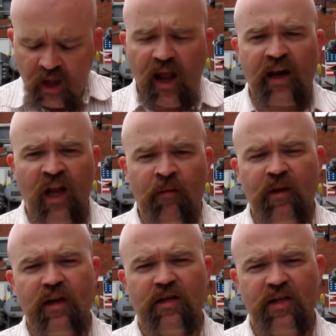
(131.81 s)
An N
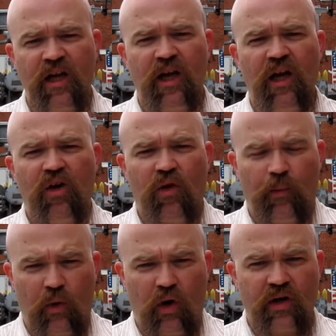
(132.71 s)
B C
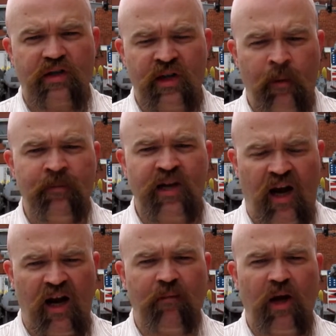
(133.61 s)
report some
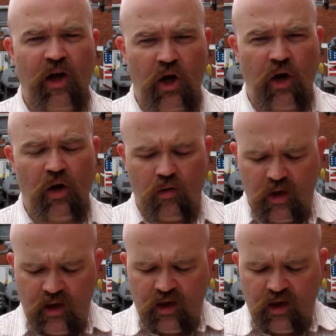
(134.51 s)
time ago